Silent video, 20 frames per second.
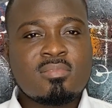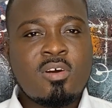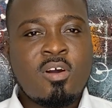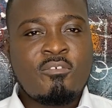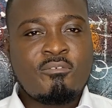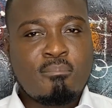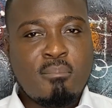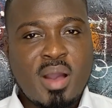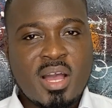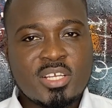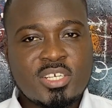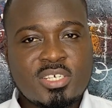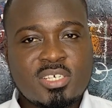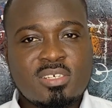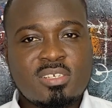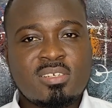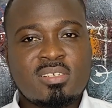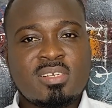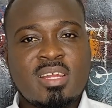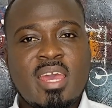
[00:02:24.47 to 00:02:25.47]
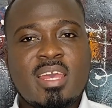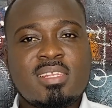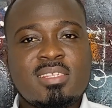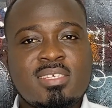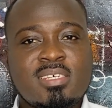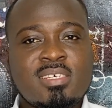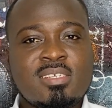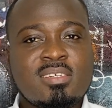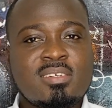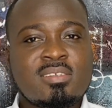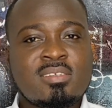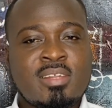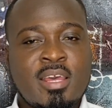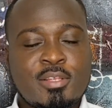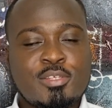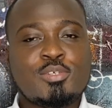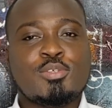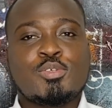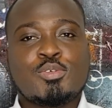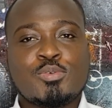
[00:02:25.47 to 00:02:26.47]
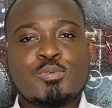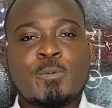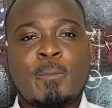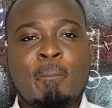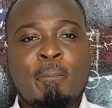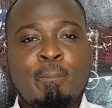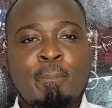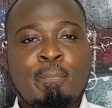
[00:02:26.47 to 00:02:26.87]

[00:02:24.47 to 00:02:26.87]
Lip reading: of March 1992.